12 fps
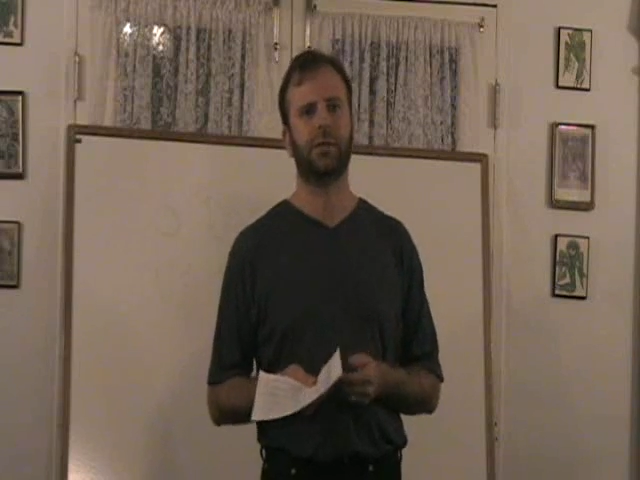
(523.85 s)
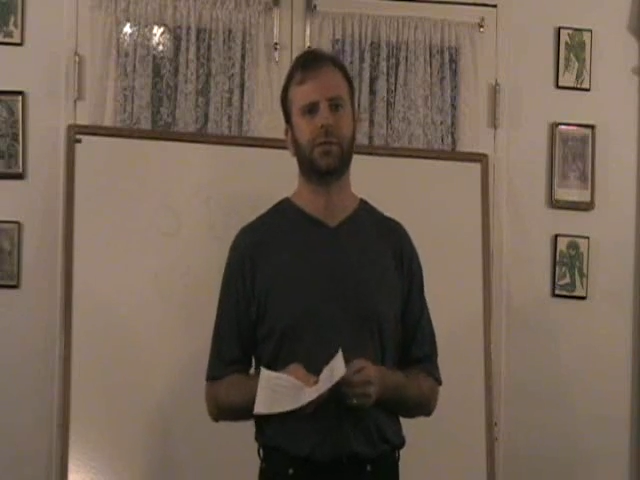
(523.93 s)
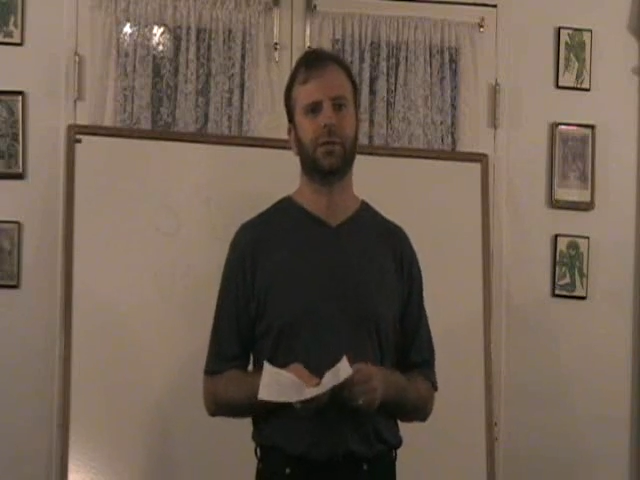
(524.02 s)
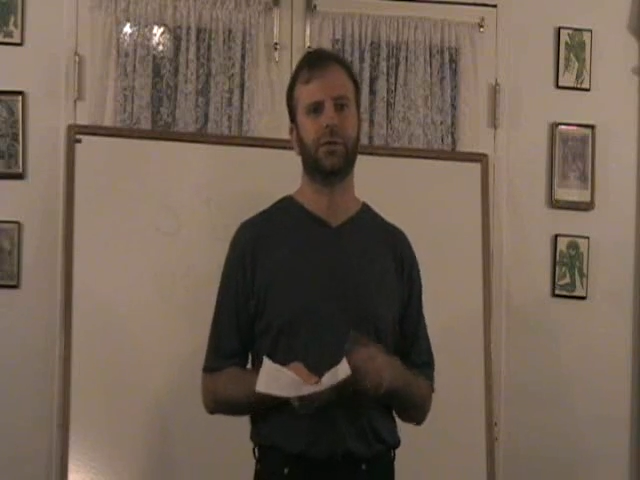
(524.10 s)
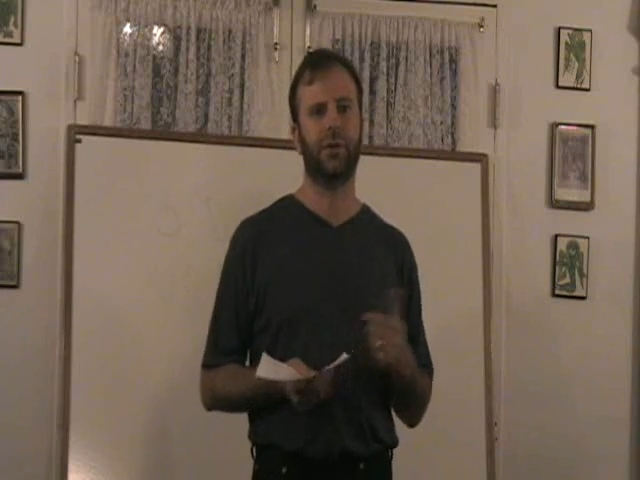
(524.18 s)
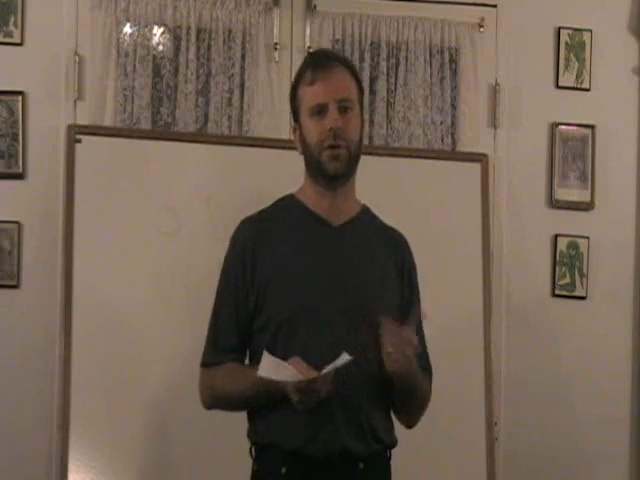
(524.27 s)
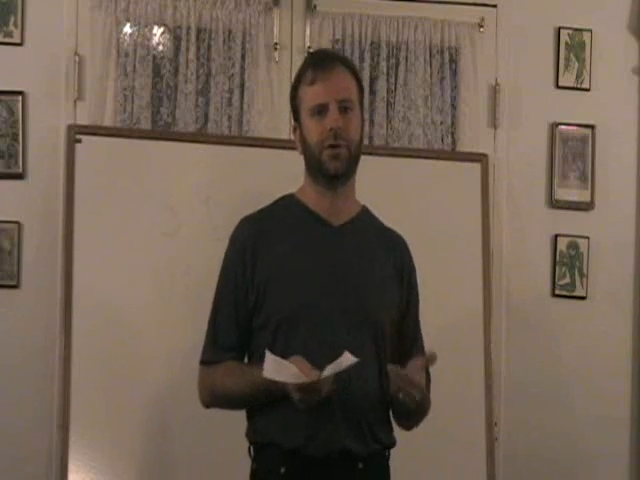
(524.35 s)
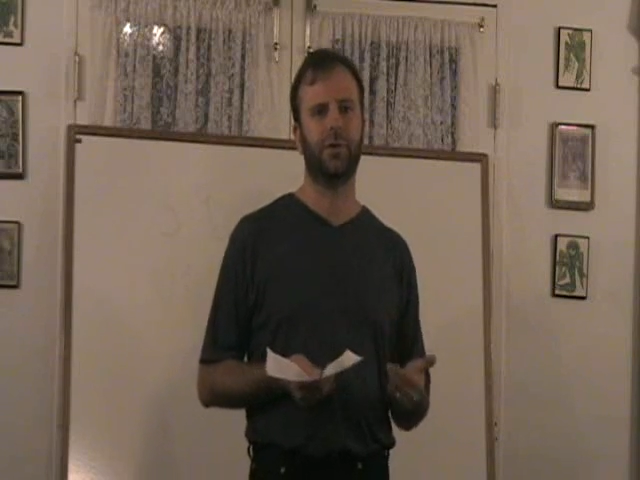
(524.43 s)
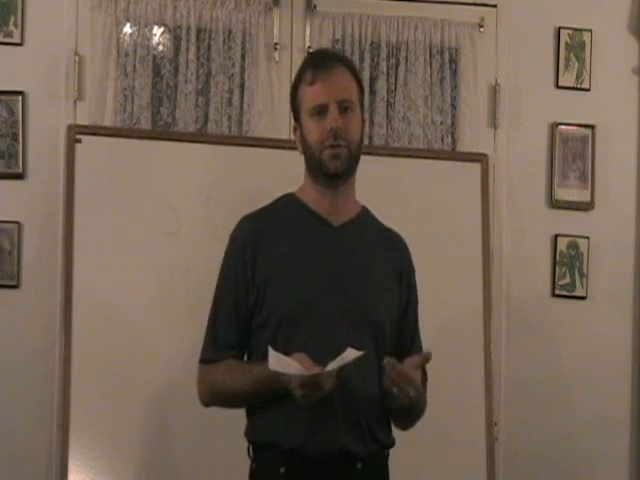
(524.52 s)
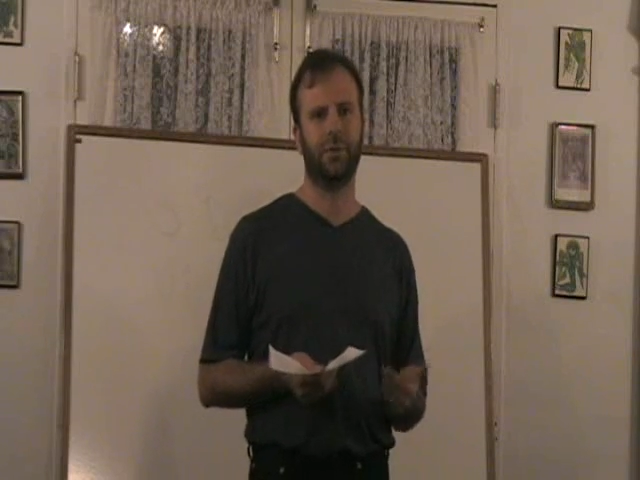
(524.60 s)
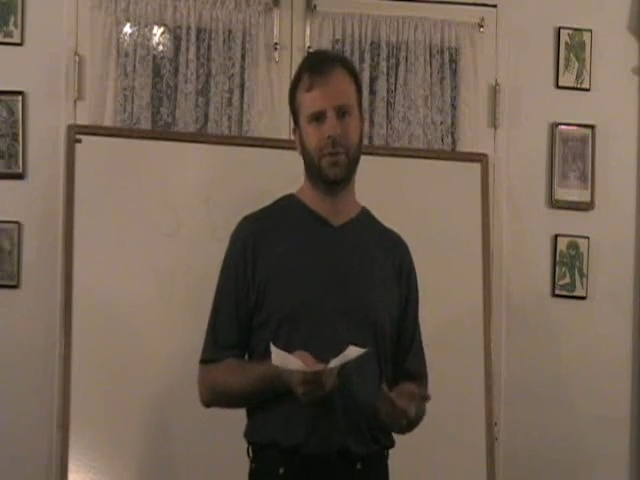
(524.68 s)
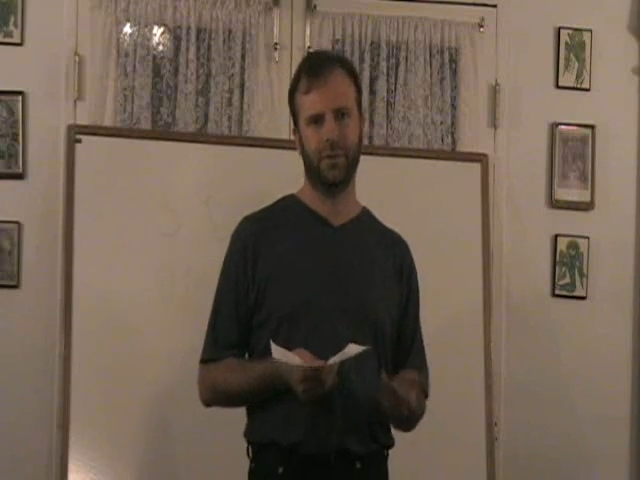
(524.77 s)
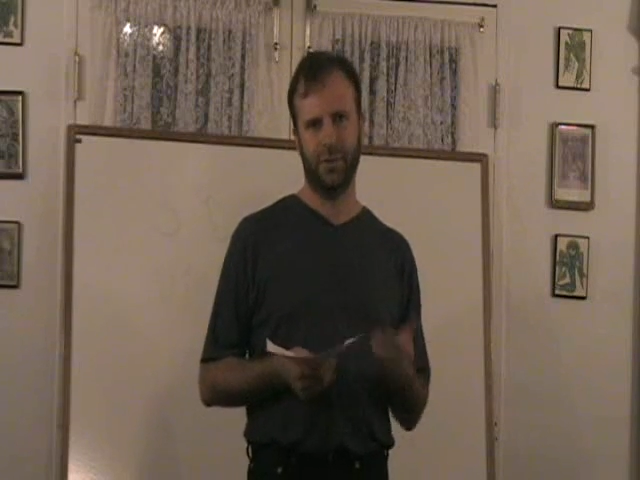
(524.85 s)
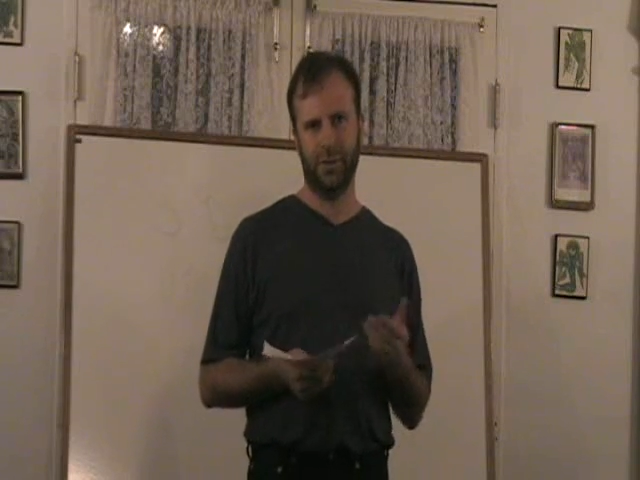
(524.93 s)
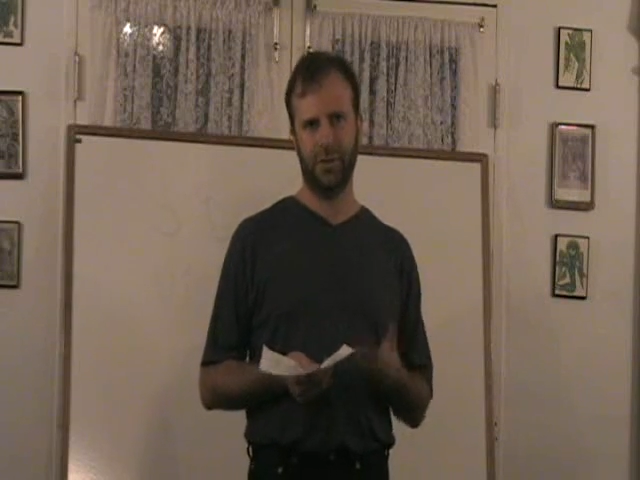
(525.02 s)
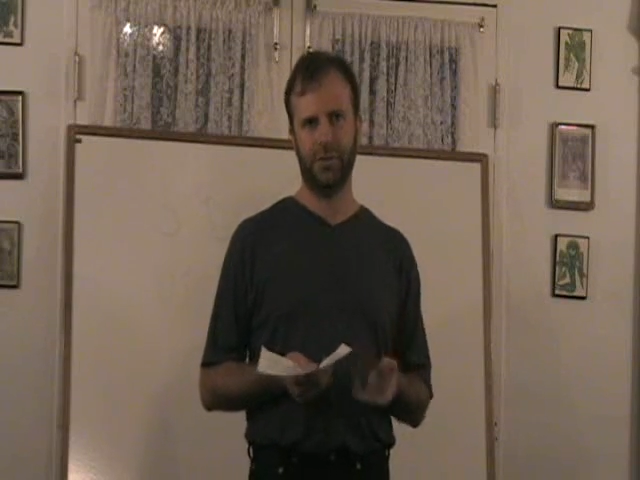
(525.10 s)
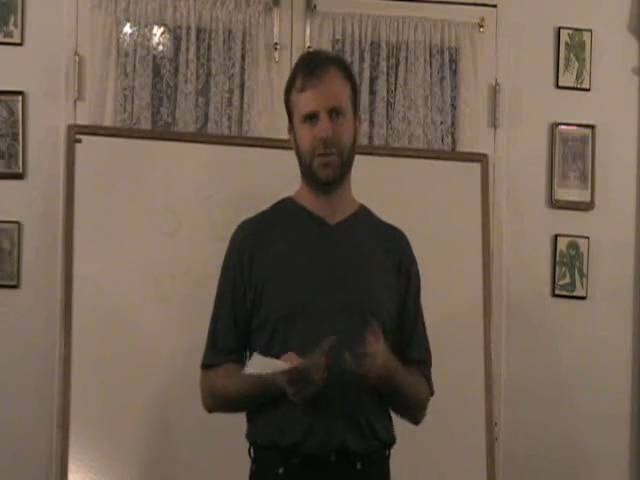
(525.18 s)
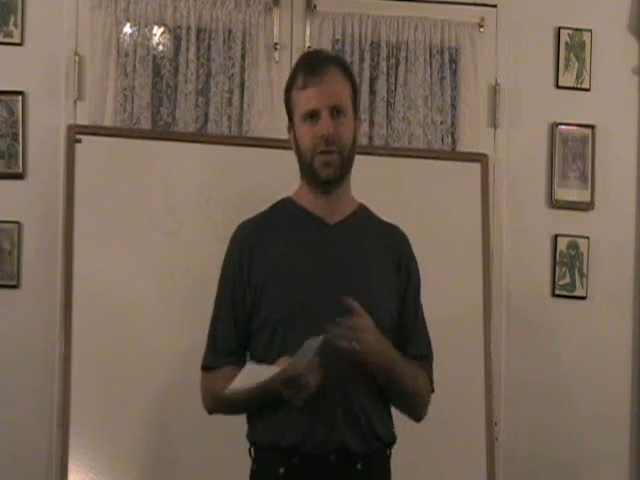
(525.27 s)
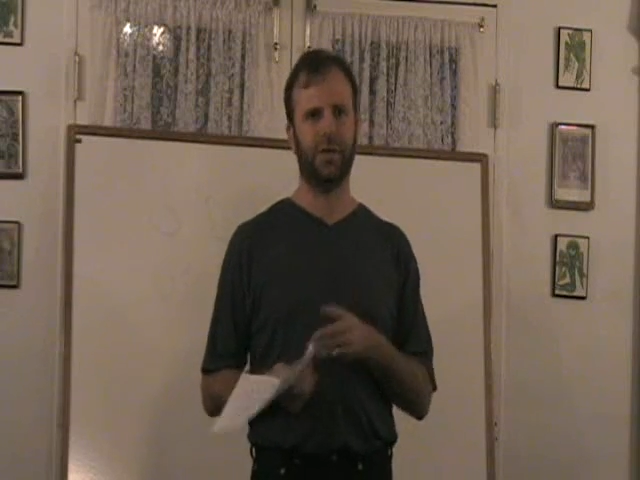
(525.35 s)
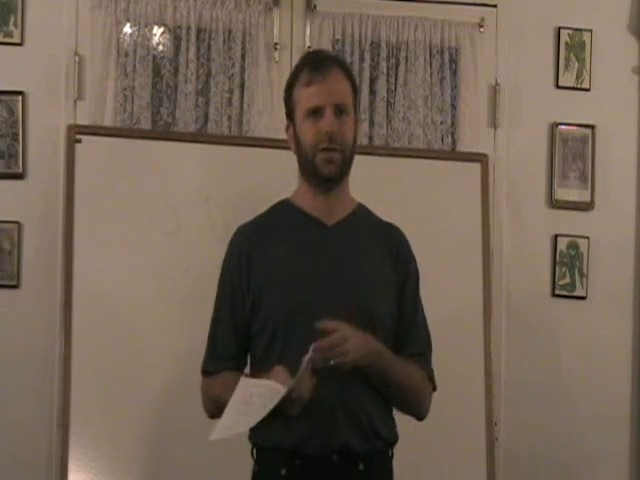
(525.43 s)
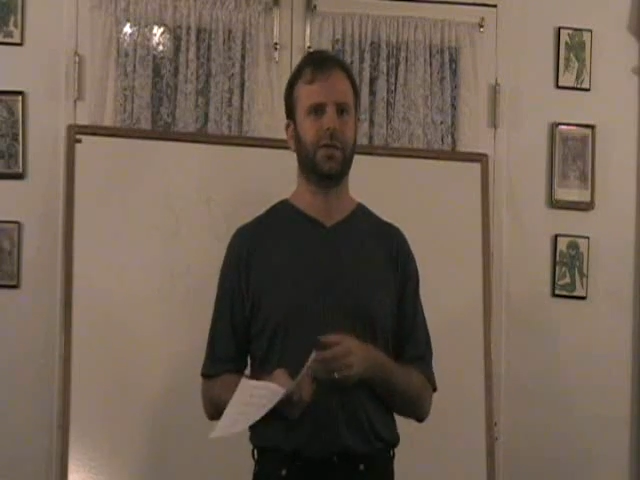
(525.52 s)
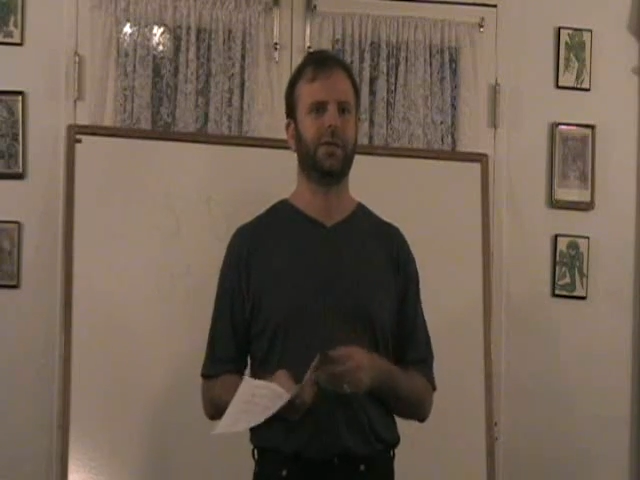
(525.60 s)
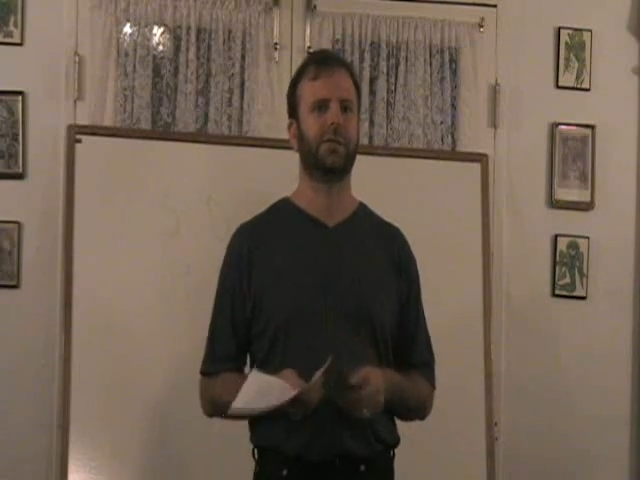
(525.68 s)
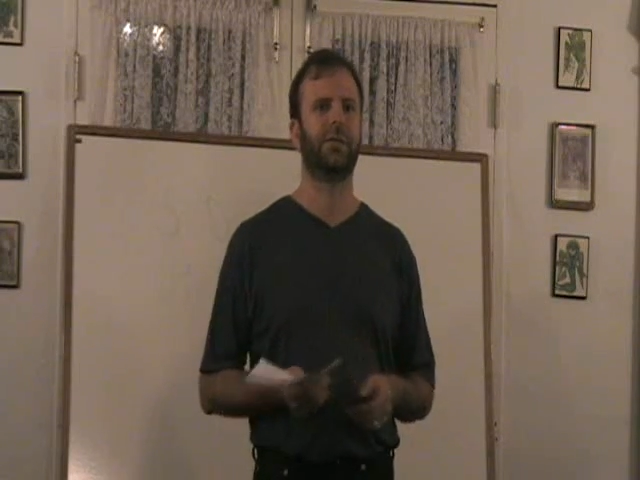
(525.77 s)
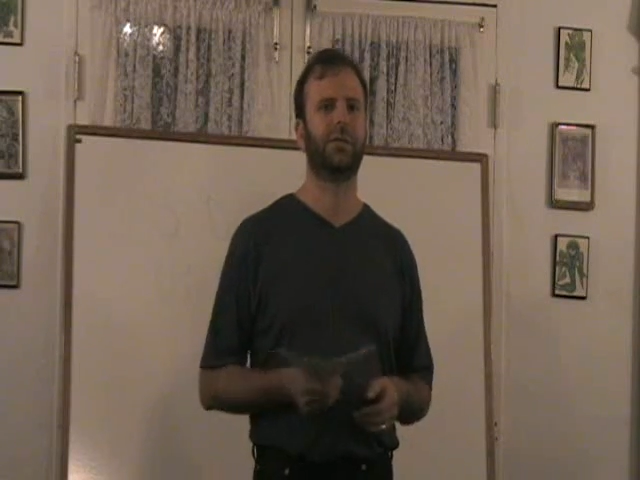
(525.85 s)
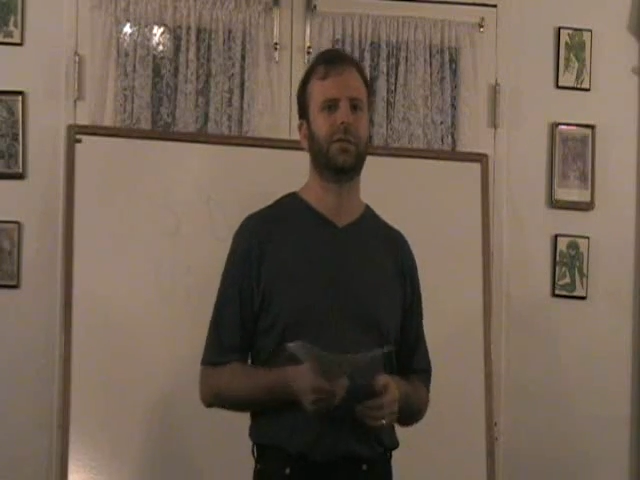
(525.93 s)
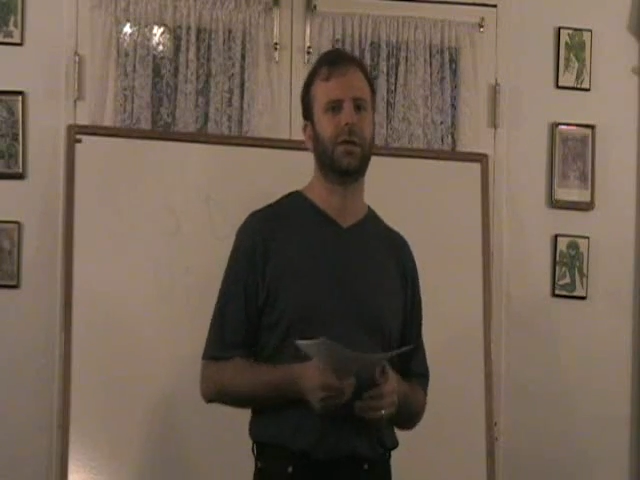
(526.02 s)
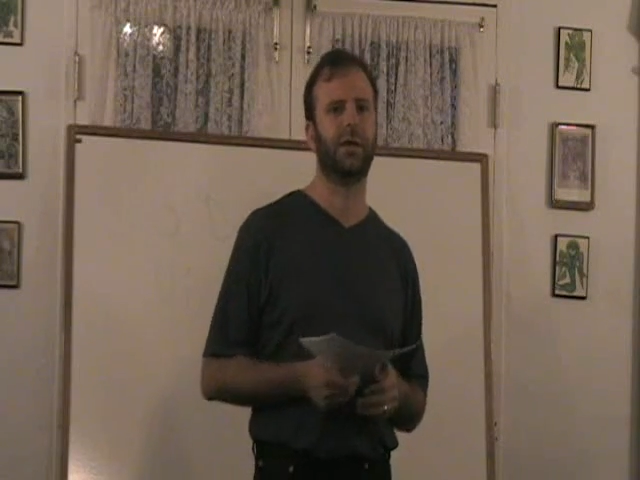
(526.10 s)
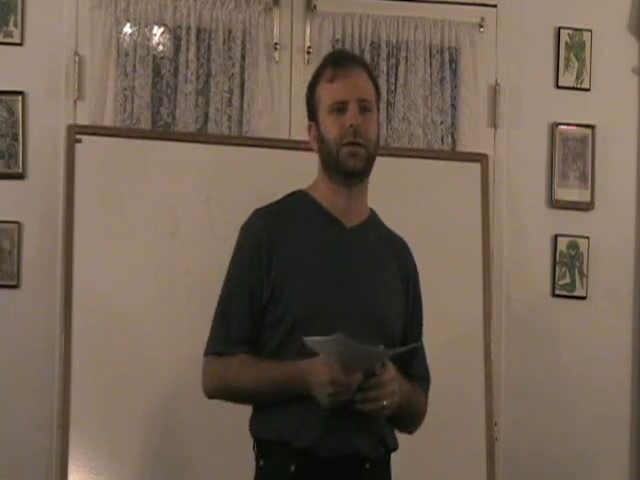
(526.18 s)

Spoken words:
So no, John is